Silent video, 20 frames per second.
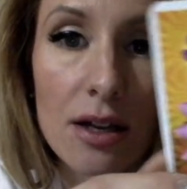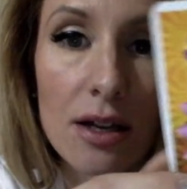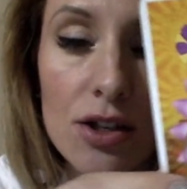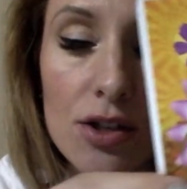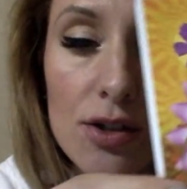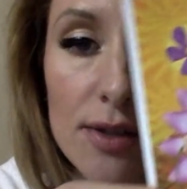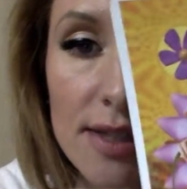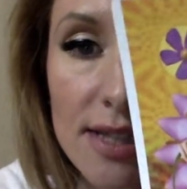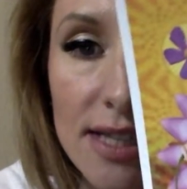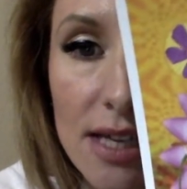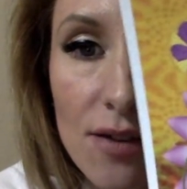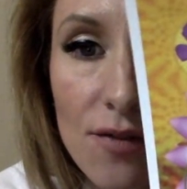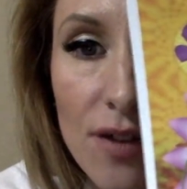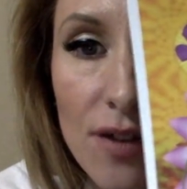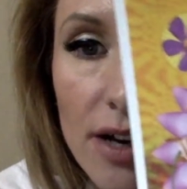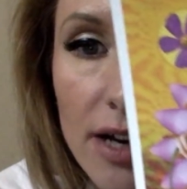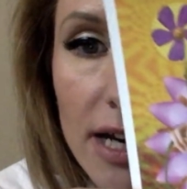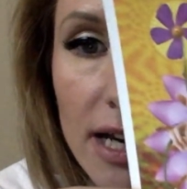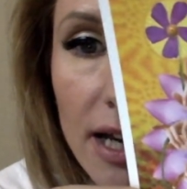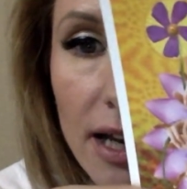Do you see
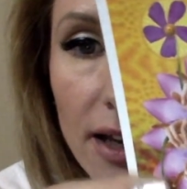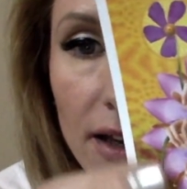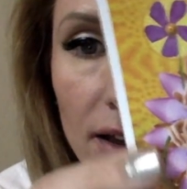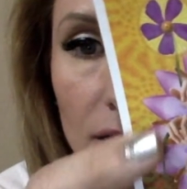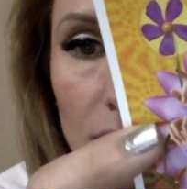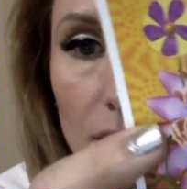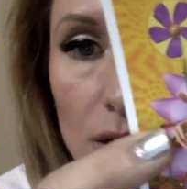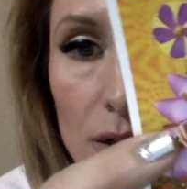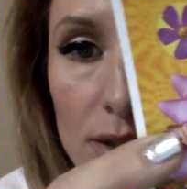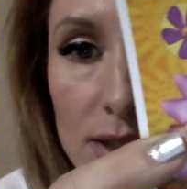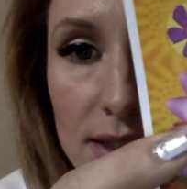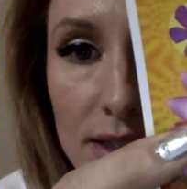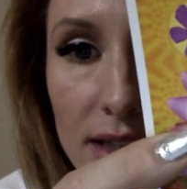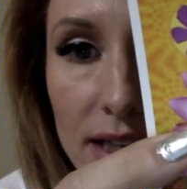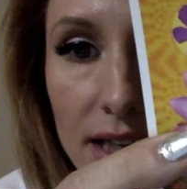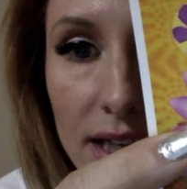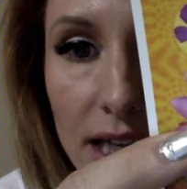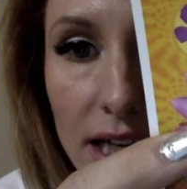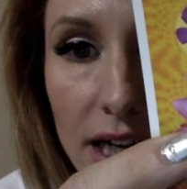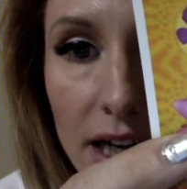very
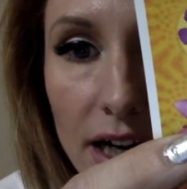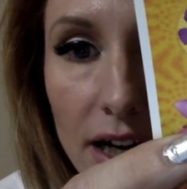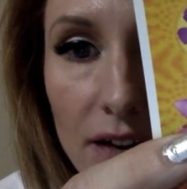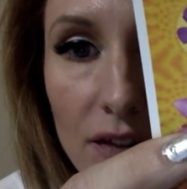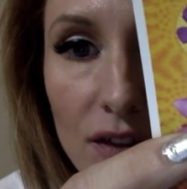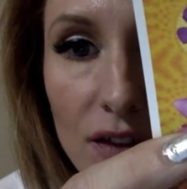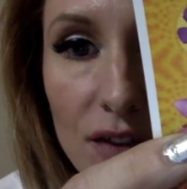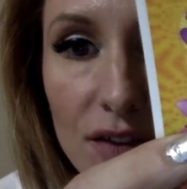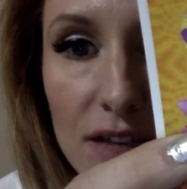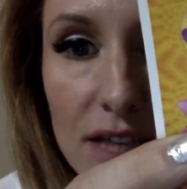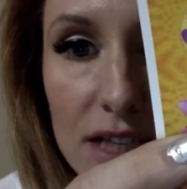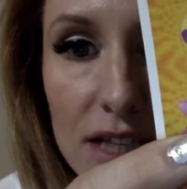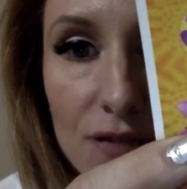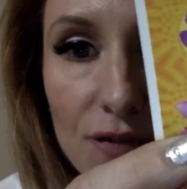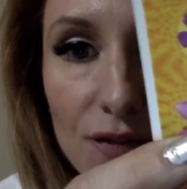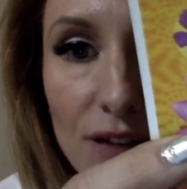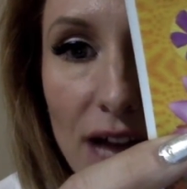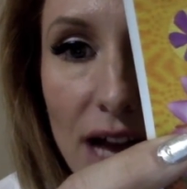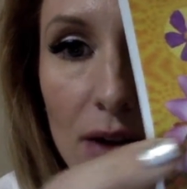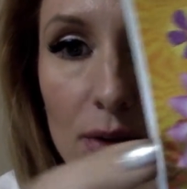closely here that these
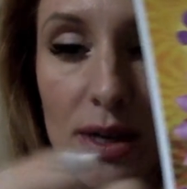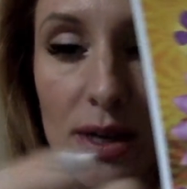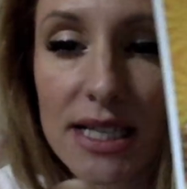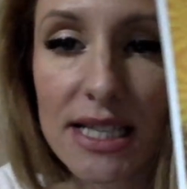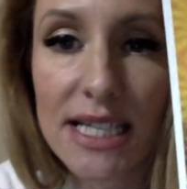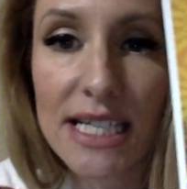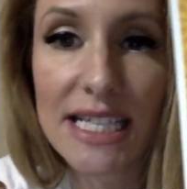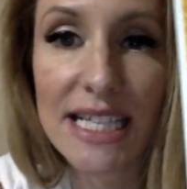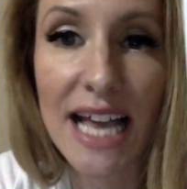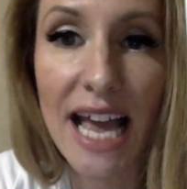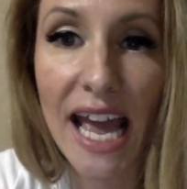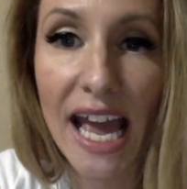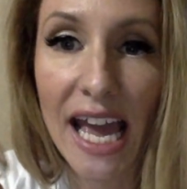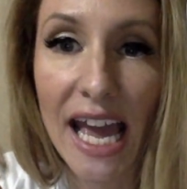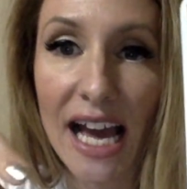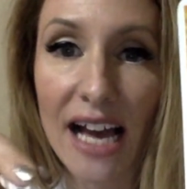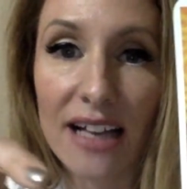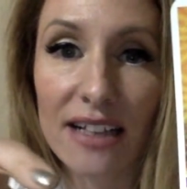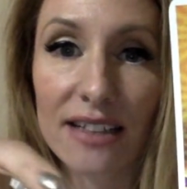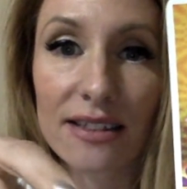flowers, these
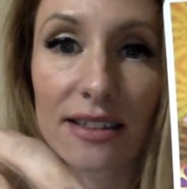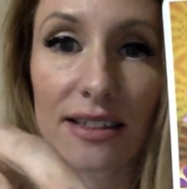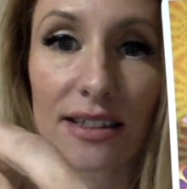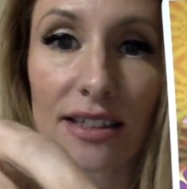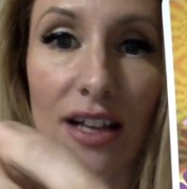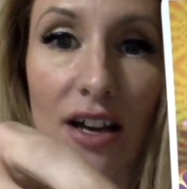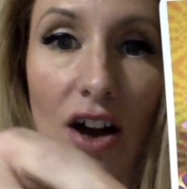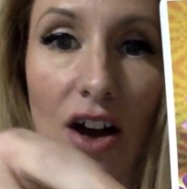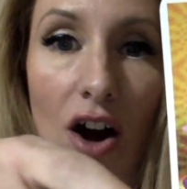hands,